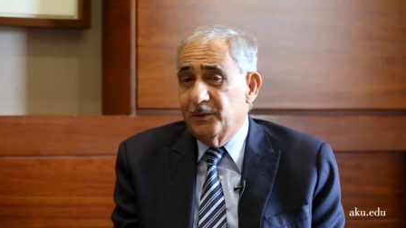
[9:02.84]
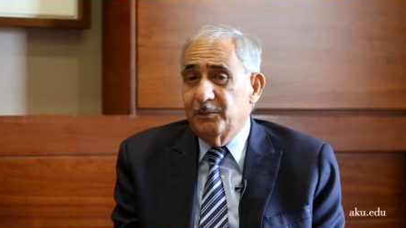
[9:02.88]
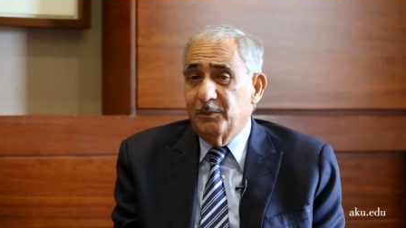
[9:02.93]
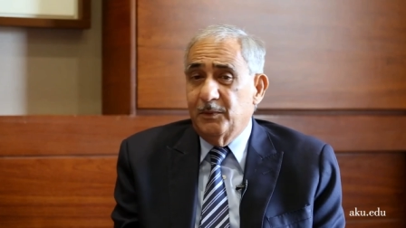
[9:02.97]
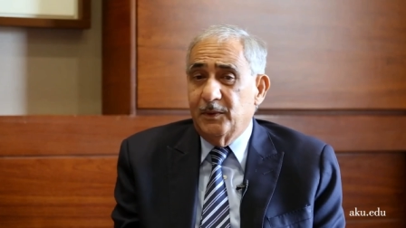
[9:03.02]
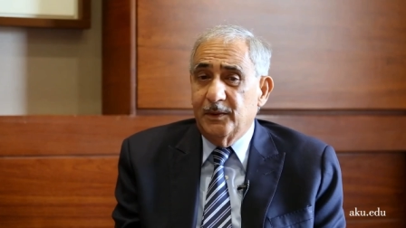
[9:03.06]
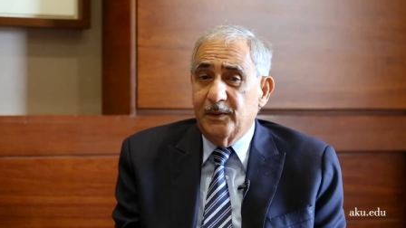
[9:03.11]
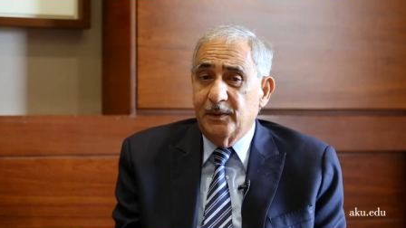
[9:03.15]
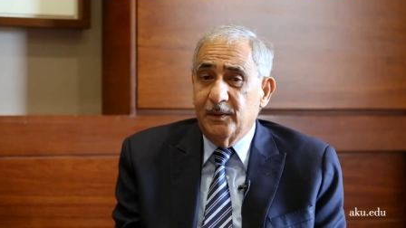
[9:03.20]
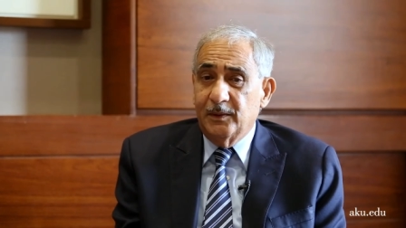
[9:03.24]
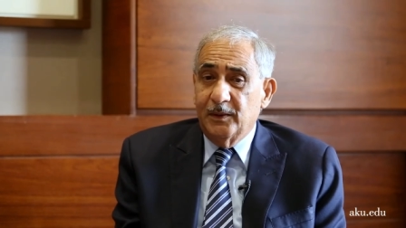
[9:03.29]

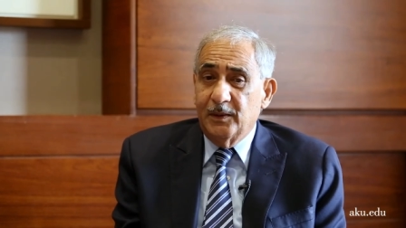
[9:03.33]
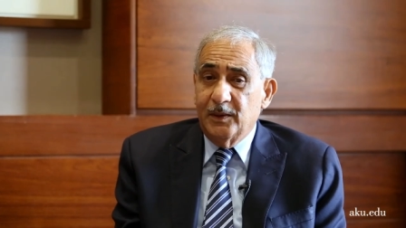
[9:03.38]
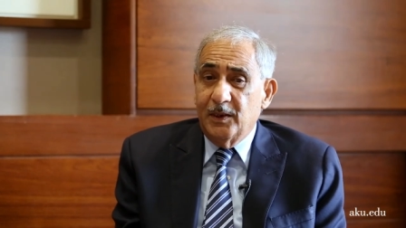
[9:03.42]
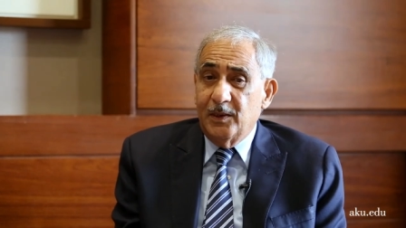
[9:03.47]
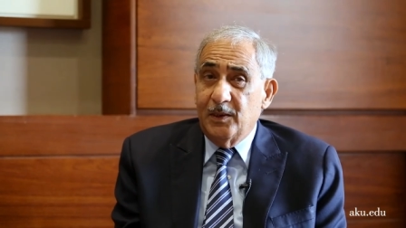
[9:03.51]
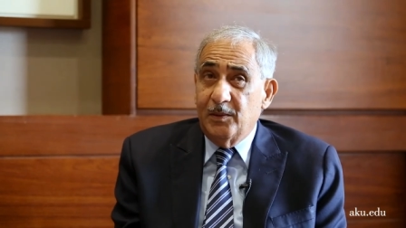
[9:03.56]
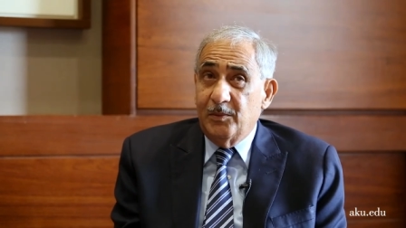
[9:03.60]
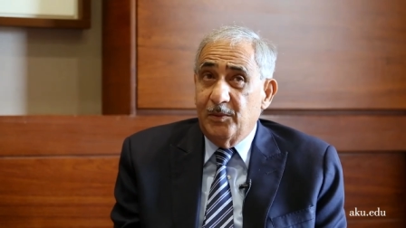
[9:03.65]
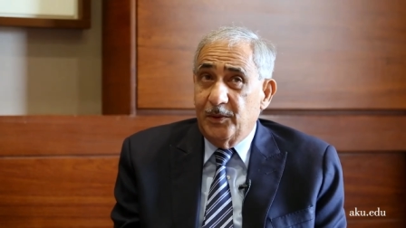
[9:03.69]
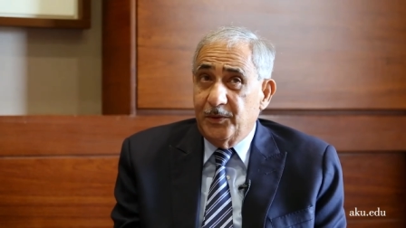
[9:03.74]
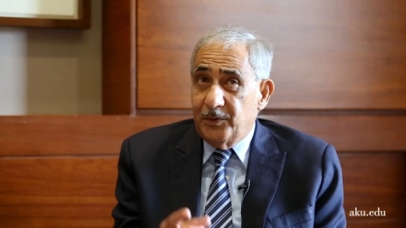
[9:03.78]
one,
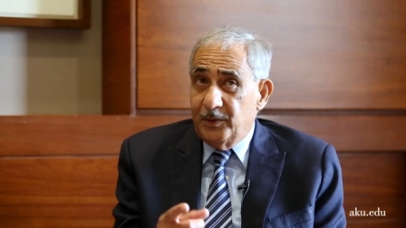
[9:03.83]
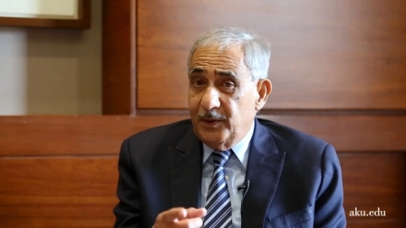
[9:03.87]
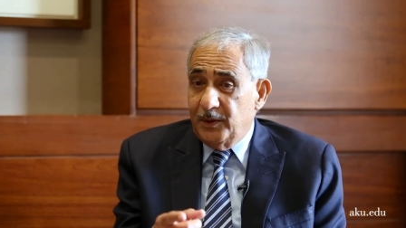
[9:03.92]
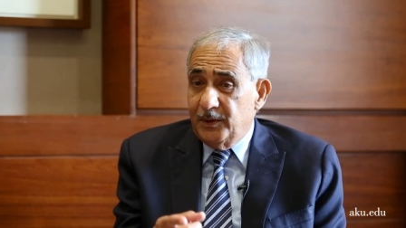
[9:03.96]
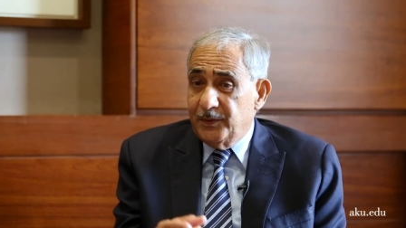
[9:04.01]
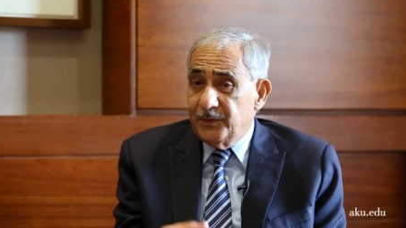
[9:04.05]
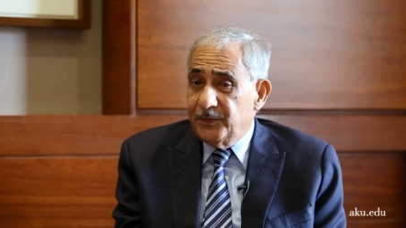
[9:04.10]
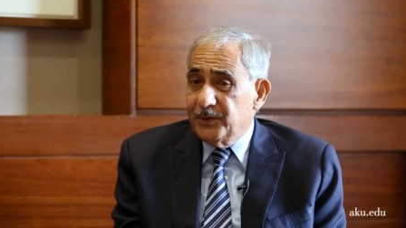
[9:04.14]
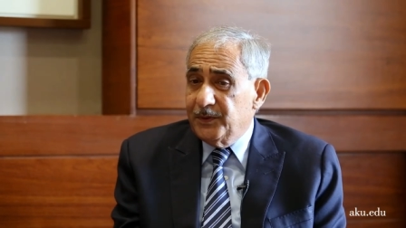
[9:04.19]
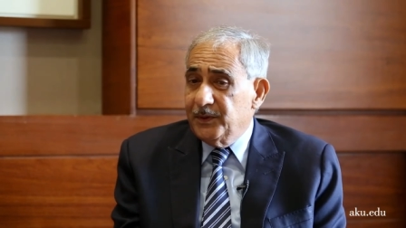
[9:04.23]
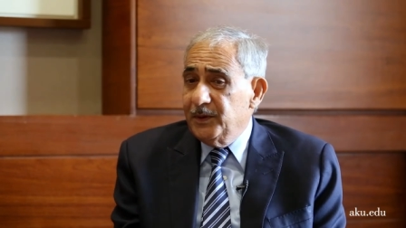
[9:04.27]
but
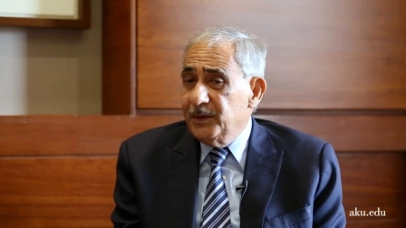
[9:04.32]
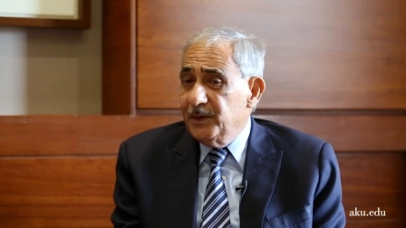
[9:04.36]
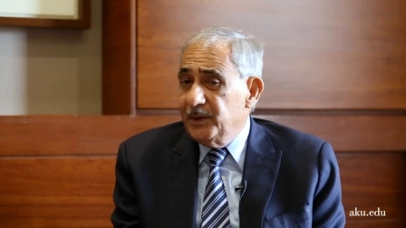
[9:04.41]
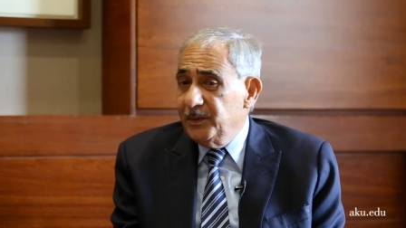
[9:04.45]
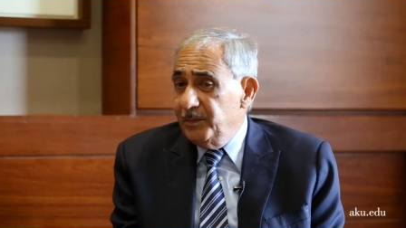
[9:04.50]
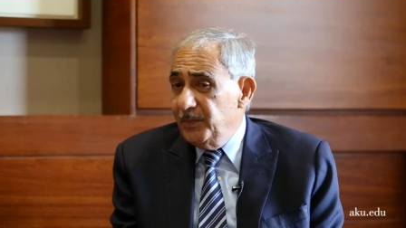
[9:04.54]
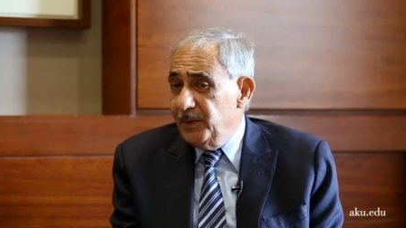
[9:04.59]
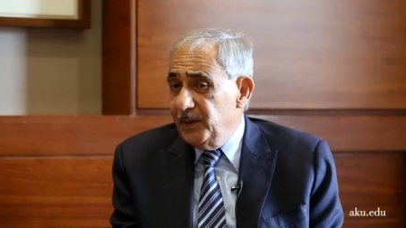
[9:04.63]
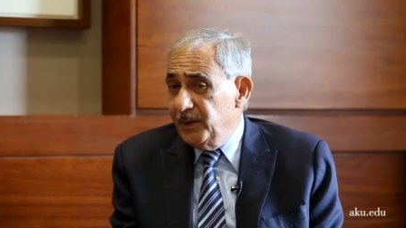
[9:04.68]
this uh,